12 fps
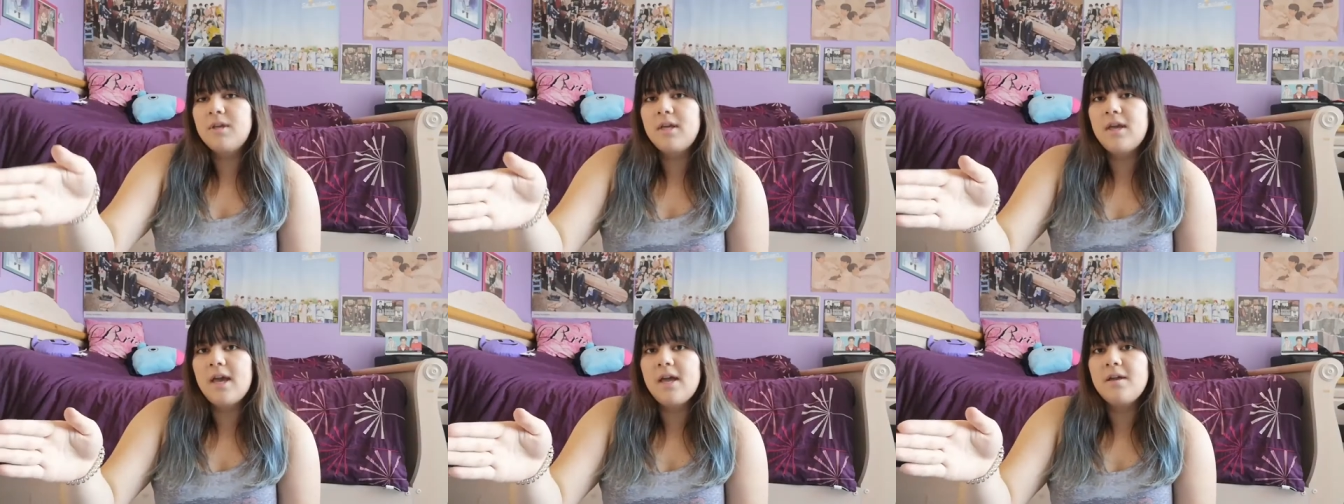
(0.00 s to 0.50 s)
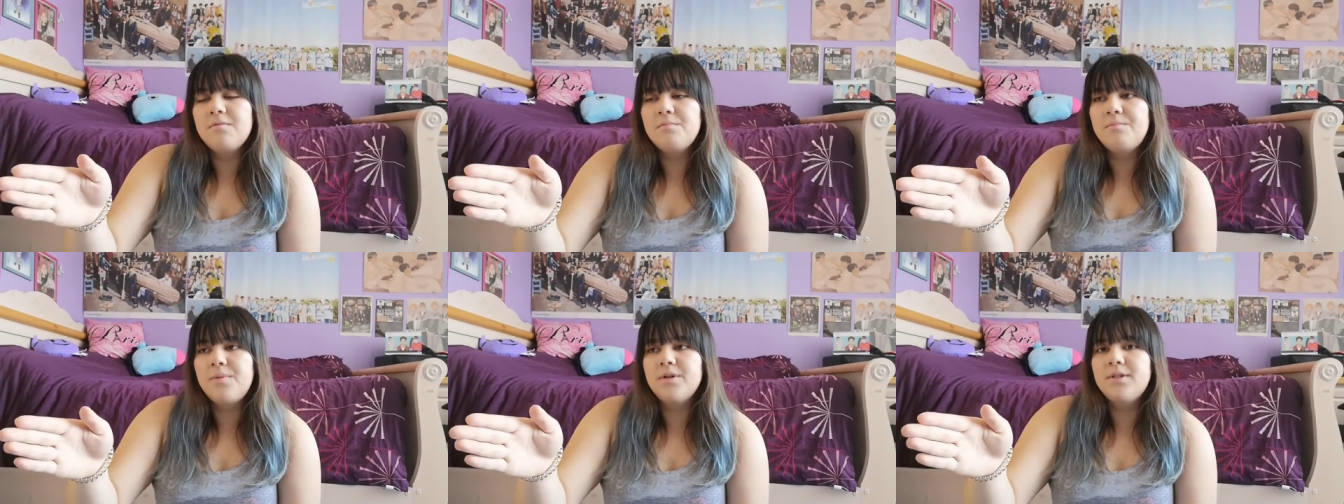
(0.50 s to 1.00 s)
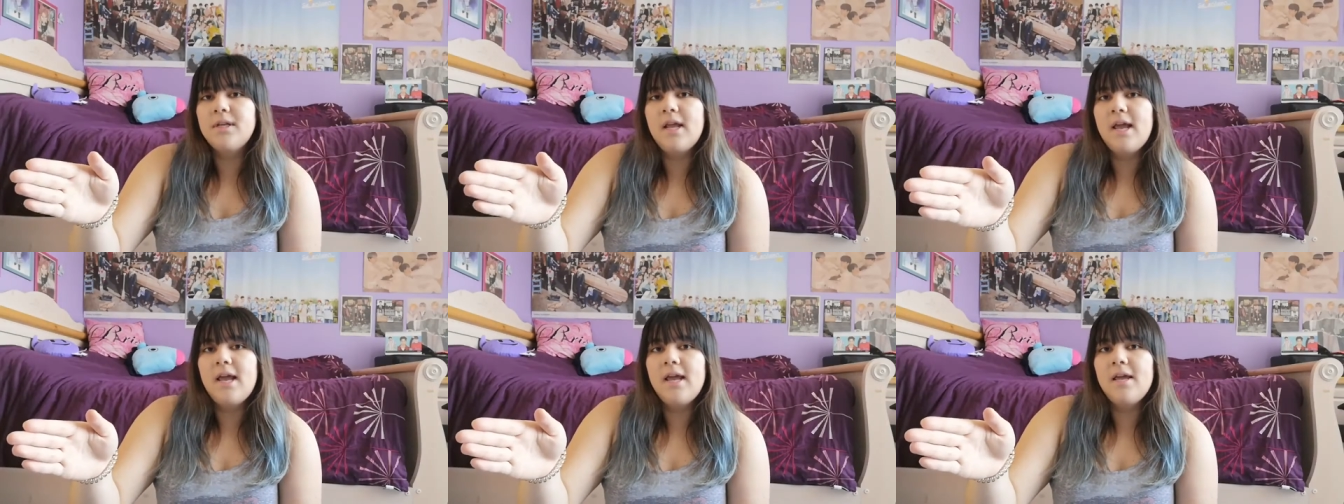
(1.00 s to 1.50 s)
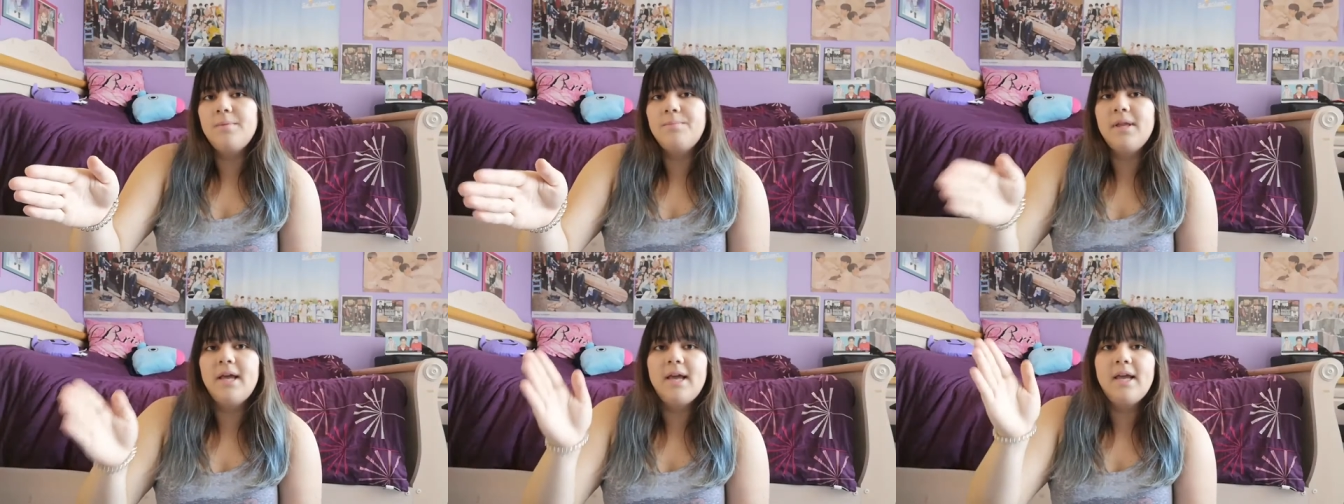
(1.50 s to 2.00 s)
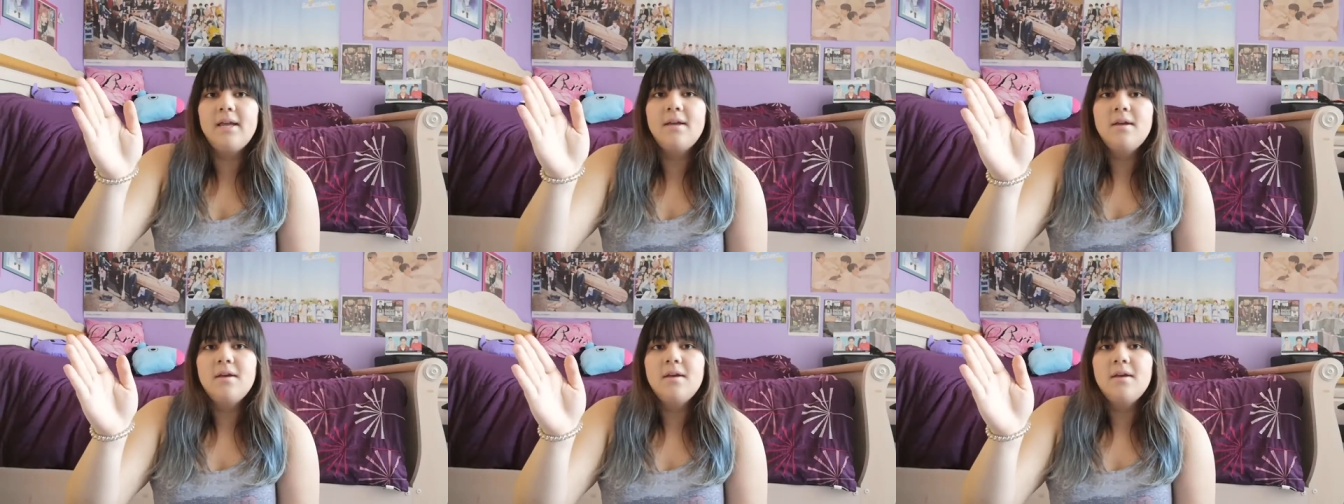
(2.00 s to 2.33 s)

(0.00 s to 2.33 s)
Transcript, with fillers: can person A play